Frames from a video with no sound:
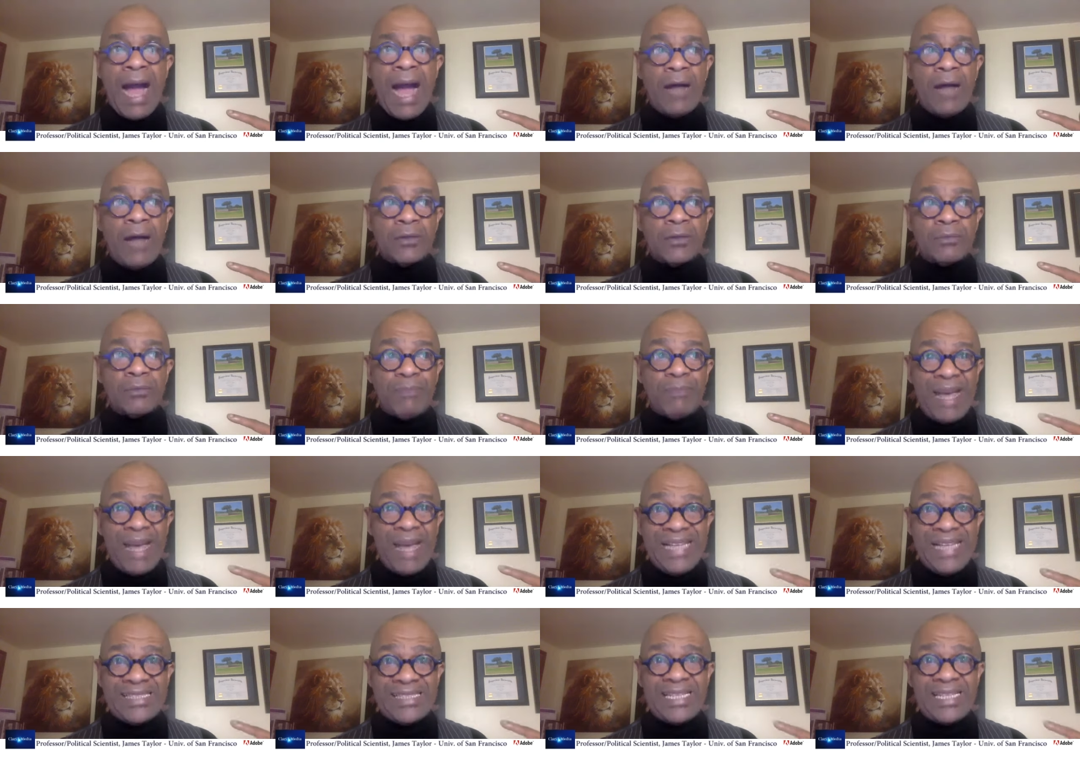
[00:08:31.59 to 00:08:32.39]

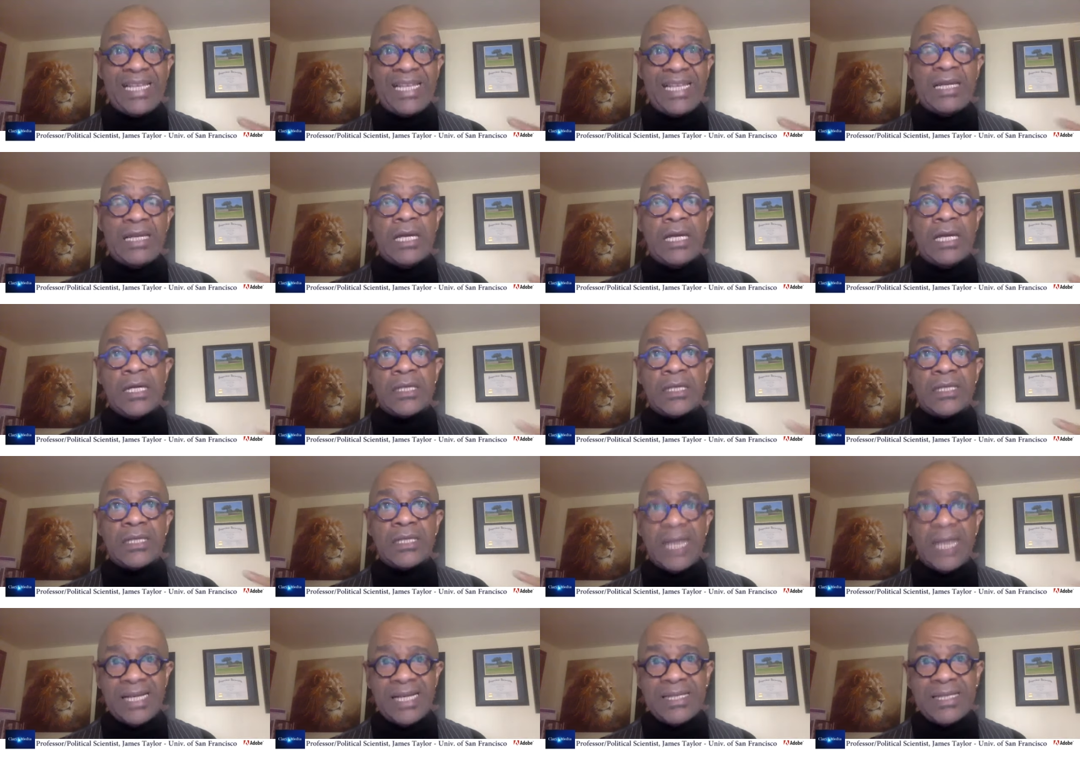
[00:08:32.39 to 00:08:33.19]
outpacing
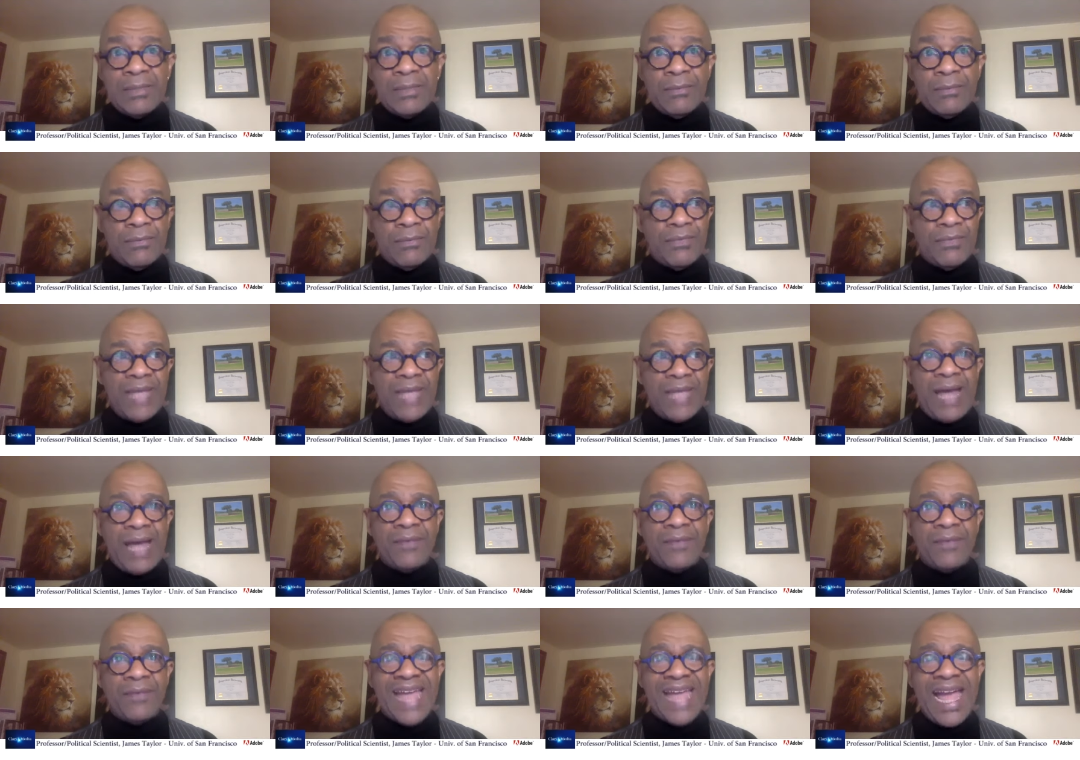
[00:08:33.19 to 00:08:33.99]
gun
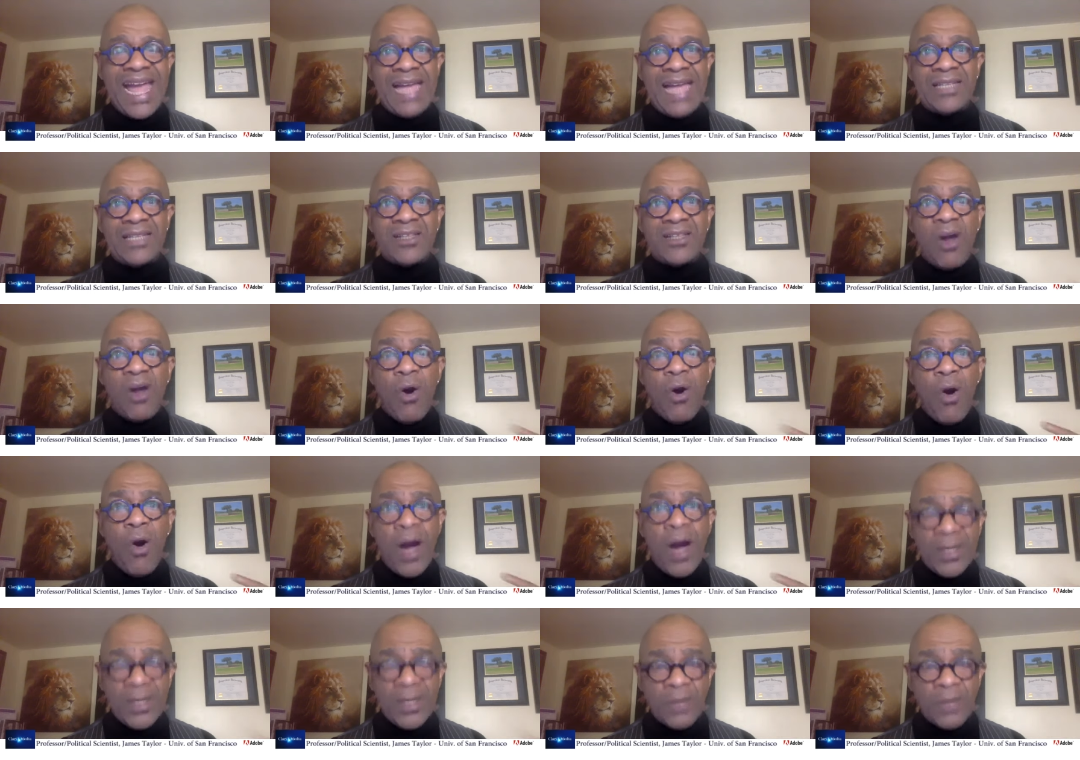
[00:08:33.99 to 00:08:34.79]
deaths and
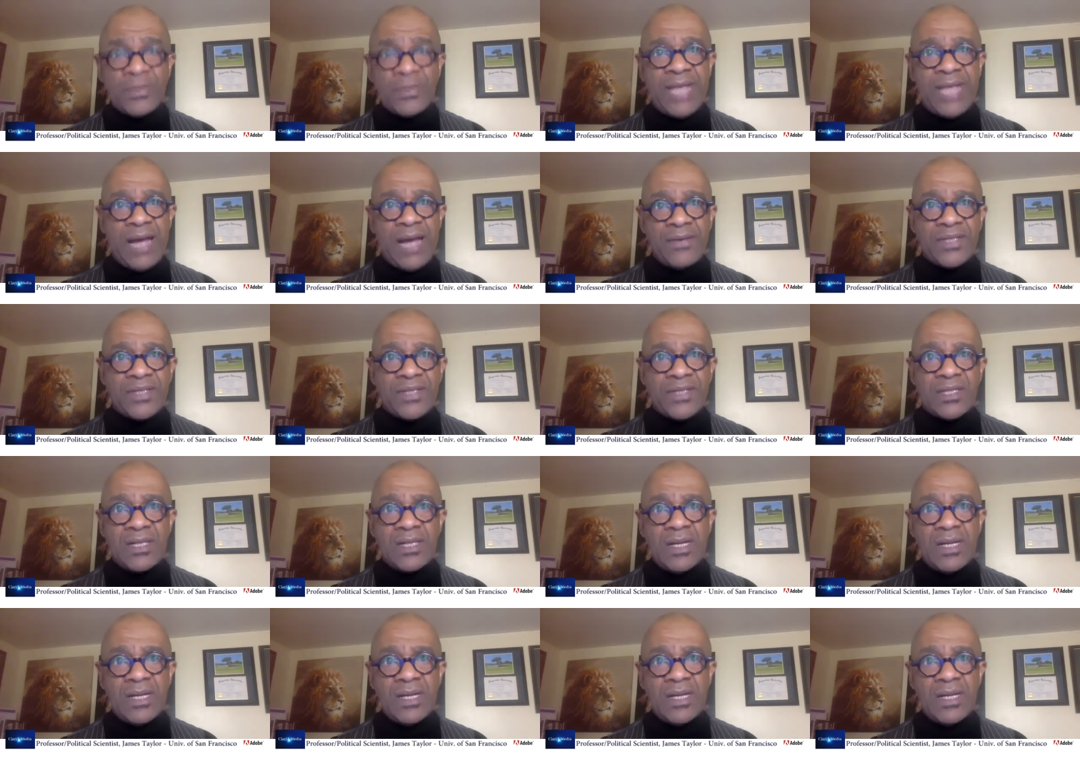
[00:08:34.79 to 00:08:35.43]
auto deaths,